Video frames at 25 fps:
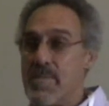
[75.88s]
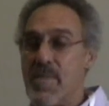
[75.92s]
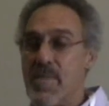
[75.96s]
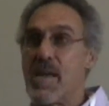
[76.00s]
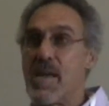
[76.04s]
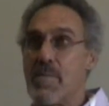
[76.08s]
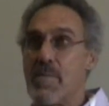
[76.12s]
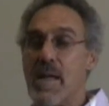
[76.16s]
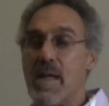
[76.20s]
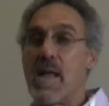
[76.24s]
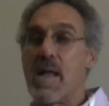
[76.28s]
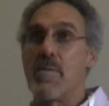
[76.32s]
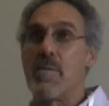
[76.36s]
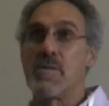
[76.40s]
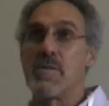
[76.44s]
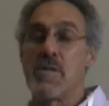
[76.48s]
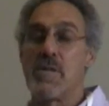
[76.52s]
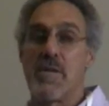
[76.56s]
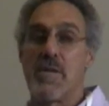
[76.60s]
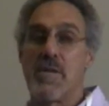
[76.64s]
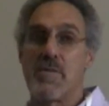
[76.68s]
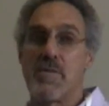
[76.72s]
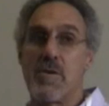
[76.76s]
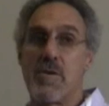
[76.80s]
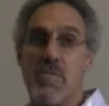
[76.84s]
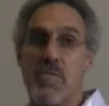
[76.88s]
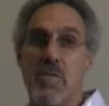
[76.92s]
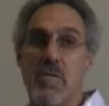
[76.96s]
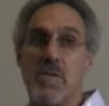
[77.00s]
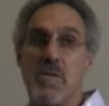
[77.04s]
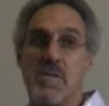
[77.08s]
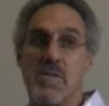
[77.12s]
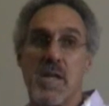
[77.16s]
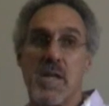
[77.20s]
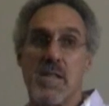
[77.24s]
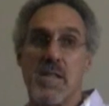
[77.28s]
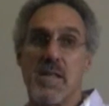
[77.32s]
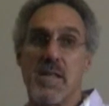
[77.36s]
think about how much you'd have to grow
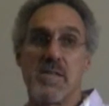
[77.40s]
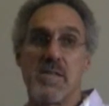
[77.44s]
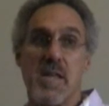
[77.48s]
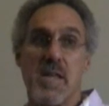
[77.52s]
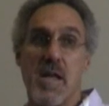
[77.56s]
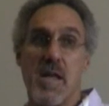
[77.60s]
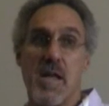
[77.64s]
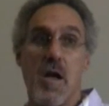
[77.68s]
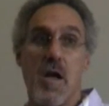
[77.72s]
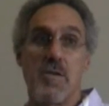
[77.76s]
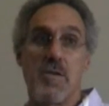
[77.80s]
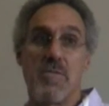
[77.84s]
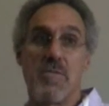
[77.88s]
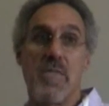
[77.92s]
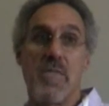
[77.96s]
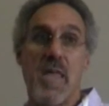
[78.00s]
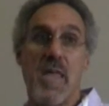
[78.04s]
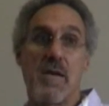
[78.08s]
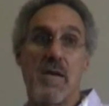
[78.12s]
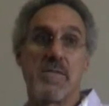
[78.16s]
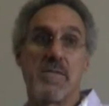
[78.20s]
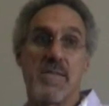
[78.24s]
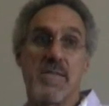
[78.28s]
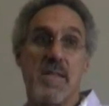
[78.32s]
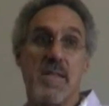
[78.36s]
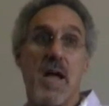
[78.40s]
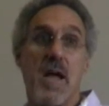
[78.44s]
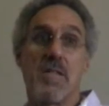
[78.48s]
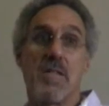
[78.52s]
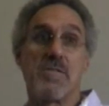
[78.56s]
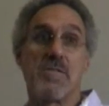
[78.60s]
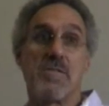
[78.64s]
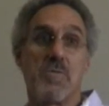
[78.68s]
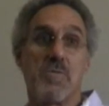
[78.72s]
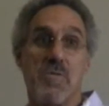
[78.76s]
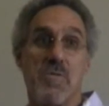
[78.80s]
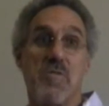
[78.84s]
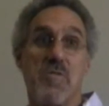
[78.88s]
to sell, let's say,
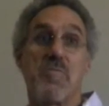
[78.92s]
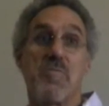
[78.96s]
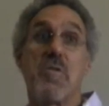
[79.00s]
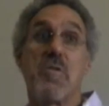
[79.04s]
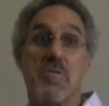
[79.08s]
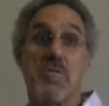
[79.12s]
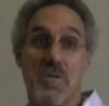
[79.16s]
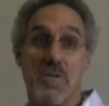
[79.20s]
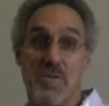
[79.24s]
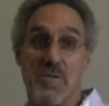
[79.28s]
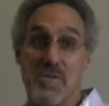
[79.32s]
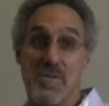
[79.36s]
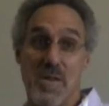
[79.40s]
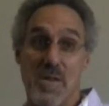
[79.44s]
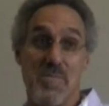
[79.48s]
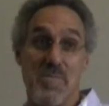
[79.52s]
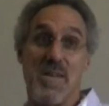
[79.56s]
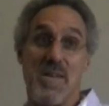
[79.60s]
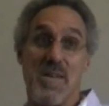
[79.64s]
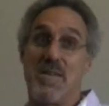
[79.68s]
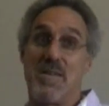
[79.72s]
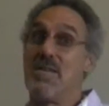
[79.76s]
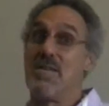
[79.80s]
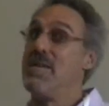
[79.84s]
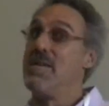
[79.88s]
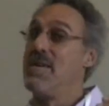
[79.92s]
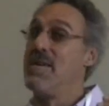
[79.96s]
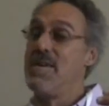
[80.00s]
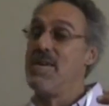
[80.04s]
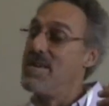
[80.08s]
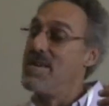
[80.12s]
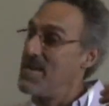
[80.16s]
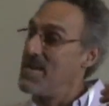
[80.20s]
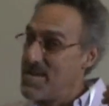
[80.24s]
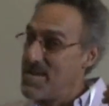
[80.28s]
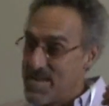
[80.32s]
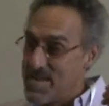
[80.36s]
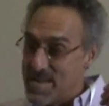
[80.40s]
$100,000 worth of produce. I mean,
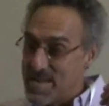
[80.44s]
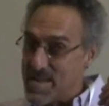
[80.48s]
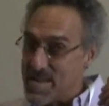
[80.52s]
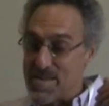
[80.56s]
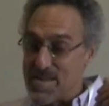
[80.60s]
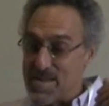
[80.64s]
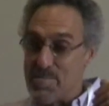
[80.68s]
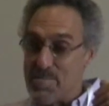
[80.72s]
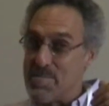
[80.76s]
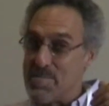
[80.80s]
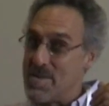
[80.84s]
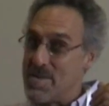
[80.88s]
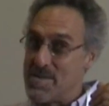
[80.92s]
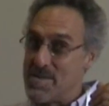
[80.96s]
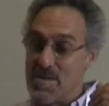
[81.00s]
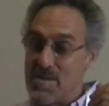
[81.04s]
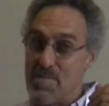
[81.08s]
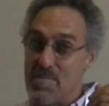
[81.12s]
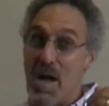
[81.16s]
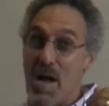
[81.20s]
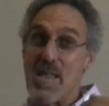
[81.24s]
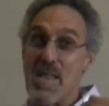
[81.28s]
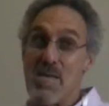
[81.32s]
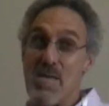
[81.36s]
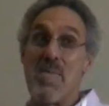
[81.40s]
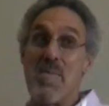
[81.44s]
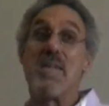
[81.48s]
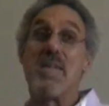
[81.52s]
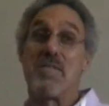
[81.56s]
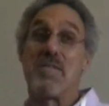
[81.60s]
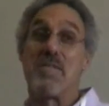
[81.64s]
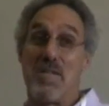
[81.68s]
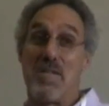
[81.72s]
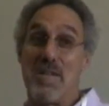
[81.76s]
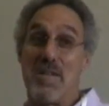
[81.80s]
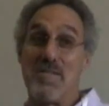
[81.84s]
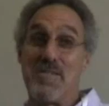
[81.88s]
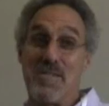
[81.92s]
it's a
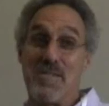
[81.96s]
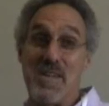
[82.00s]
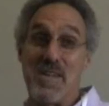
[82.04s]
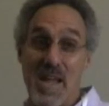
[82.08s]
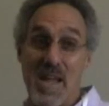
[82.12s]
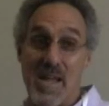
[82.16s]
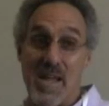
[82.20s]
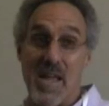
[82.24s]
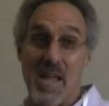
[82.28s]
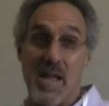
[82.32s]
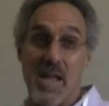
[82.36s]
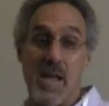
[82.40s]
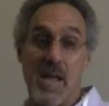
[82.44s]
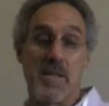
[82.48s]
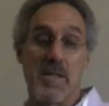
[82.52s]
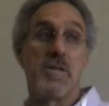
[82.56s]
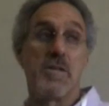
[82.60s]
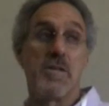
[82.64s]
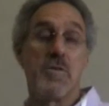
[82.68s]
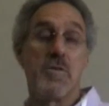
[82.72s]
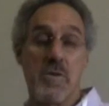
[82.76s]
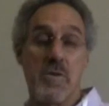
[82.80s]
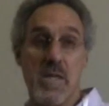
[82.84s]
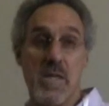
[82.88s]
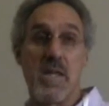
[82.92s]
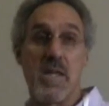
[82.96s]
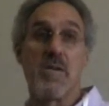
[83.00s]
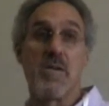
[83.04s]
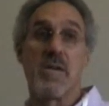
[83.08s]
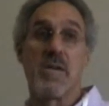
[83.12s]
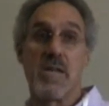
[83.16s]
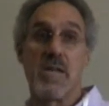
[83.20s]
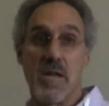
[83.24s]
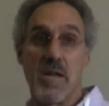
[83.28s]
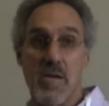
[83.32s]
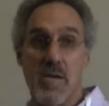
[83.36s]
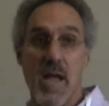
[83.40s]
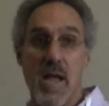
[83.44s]
monumental undertaking, and to do it year
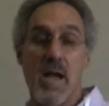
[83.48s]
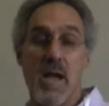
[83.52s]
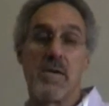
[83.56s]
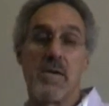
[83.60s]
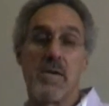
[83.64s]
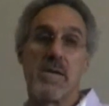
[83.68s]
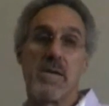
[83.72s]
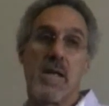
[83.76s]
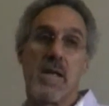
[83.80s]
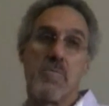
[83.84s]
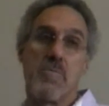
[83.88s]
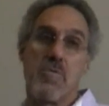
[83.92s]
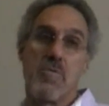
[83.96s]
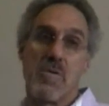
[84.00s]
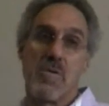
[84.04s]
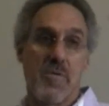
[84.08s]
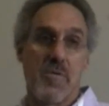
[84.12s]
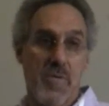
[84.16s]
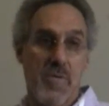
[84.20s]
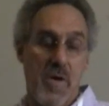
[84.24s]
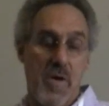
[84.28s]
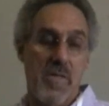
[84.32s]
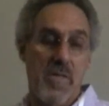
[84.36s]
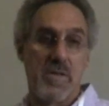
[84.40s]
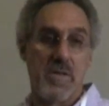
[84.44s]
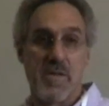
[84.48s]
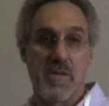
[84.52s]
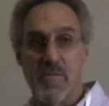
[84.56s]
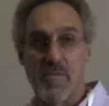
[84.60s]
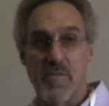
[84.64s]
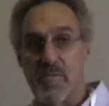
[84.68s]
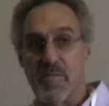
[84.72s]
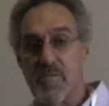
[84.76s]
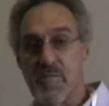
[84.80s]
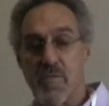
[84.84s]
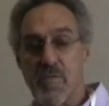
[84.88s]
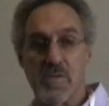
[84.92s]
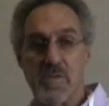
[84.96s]
in, year out, and work with all the
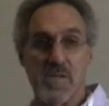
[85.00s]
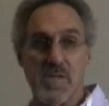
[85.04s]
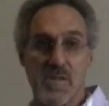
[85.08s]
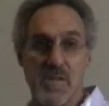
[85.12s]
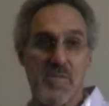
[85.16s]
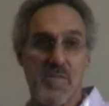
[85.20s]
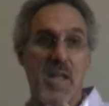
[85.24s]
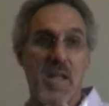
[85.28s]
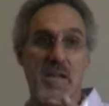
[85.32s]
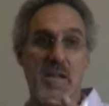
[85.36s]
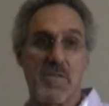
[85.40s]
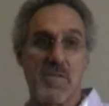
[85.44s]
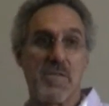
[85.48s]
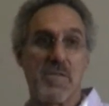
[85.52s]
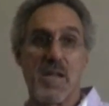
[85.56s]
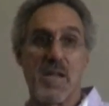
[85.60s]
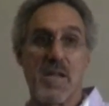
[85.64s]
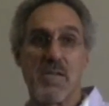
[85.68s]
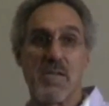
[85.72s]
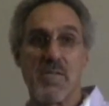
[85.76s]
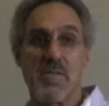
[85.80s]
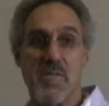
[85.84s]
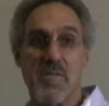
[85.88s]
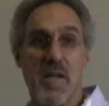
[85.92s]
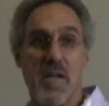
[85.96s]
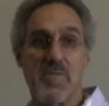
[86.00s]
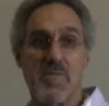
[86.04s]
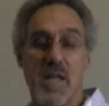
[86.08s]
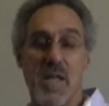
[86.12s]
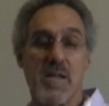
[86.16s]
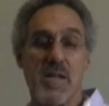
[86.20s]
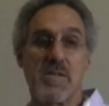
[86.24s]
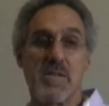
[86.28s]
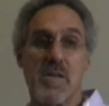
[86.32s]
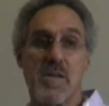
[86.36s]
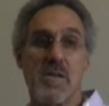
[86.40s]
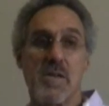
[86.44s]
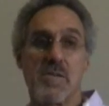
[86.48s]
different forces of nature that are involved in
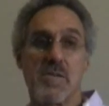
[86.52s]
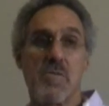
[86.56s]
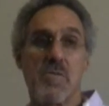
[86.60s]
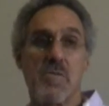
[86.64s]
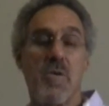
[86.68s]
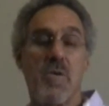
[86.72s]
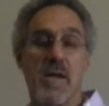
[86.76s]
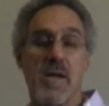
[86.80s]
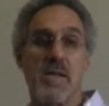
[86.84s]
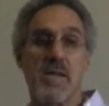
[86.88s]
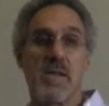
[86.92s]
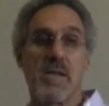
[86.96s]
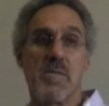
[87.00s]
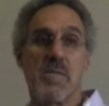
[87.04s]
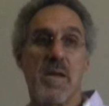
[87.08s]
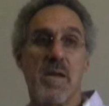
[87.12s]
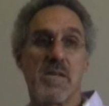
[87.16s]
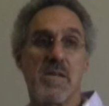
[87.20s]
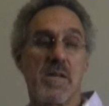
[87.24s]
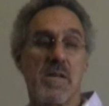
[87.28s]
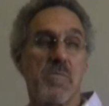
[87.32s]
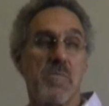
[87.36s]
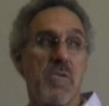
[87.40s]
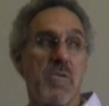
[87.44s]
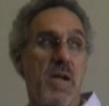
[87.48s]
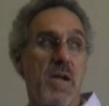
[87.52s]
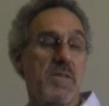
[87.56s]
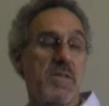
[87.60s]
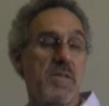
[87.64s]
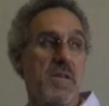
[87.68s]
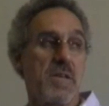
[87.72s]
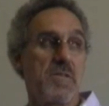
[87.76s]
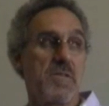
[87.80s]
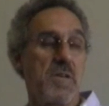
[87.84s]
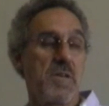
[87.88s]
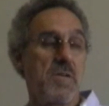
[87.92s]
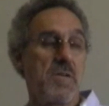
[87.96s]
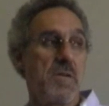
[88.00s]
that is quite an amazing
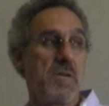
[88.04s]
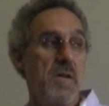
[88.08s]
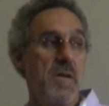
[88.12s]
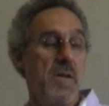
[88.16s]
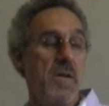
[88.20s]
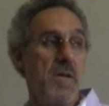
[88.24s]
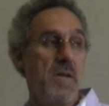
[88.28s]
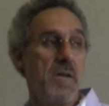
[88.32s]
process. So